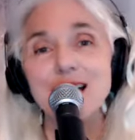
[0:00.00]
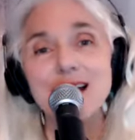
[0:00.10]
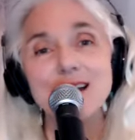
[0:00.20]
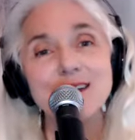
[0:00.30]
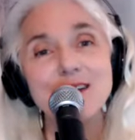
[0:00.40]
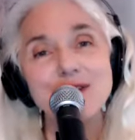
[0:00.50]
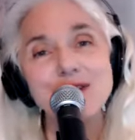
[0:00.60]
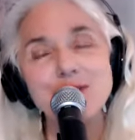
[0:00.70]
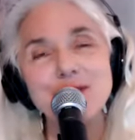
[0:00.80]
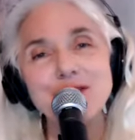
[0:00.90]
And, you know,
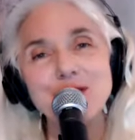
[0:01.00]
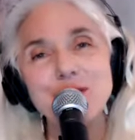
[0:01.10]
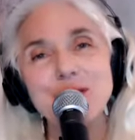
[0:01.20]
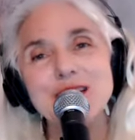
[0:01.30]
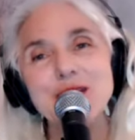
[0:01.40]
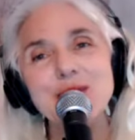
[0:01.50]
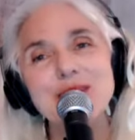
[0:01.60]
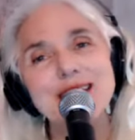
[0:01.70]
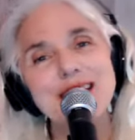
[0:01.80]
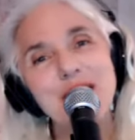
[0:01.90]
some of you may know
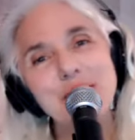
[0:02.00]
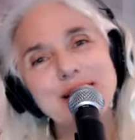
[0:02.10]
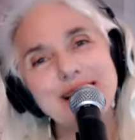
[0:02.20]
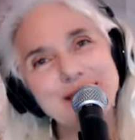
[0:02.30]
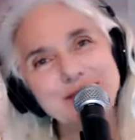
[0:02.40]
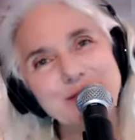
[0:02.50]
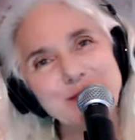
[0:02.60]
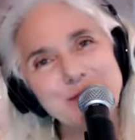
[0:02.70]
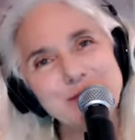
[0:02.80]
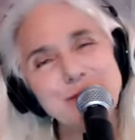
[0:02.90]
that Amma,
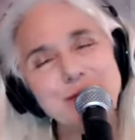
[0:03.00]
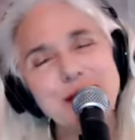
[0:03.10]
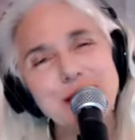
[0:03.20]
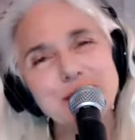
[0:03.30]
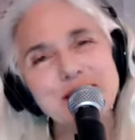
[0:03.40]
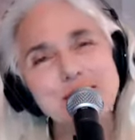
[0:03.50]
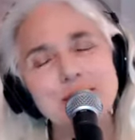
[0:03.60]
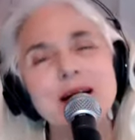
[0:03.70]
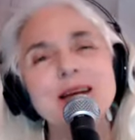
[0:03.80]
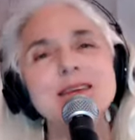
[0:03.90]
whose full name is
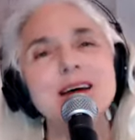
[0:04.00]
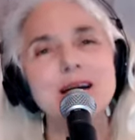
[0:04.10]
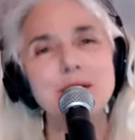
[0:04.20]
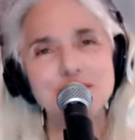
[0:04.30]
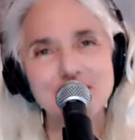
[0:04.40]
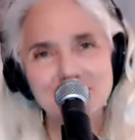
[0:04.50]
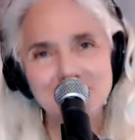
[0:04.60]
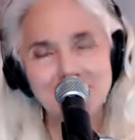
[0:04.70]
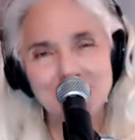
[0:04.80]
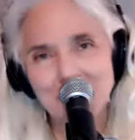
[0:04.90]
Mata
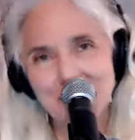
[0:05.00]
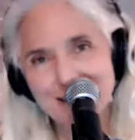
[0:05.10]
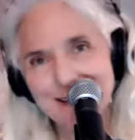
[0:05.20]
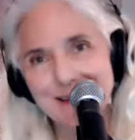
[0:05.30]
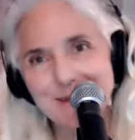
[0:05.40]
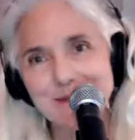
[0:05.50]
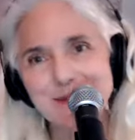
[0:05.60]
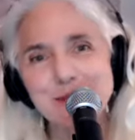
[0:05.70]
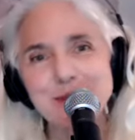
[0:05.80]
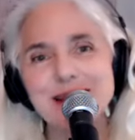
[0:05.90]
Amritanandamayi,
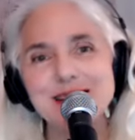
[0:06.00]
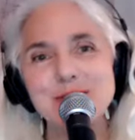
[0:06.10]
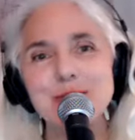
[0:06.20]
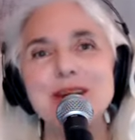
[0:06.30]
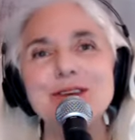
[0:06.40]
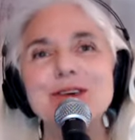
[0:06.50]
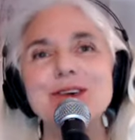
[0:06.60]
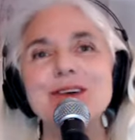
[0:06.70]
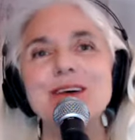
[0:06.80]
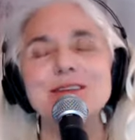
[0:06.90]
which means
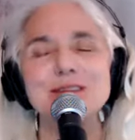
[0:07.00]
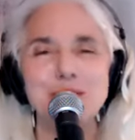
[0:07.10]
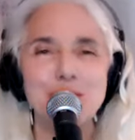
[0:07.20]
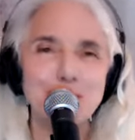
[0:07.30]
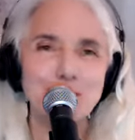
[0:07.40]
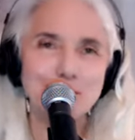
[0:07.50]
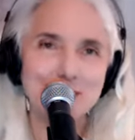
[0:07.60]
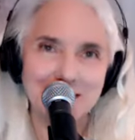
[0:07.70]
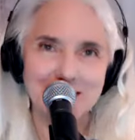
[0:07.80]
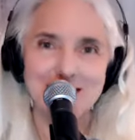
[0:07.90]
Mother of Immortal
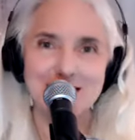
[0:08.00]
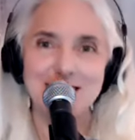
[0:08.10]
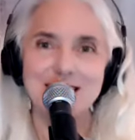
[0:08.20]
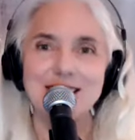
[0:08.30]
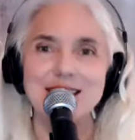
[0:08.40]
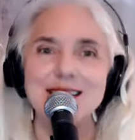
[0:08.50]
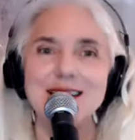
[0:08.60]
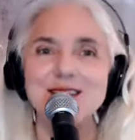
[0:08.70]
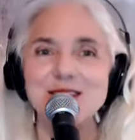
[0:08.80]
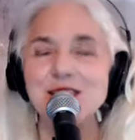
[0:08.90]
Bliss.
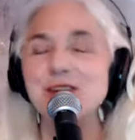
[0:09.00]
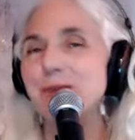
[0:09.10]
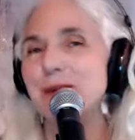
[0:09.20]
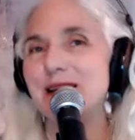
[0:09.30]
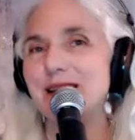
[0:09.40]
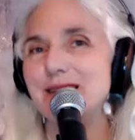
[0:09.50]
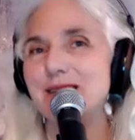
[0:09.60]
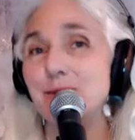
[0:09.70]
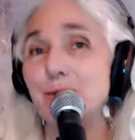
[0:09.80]
She has been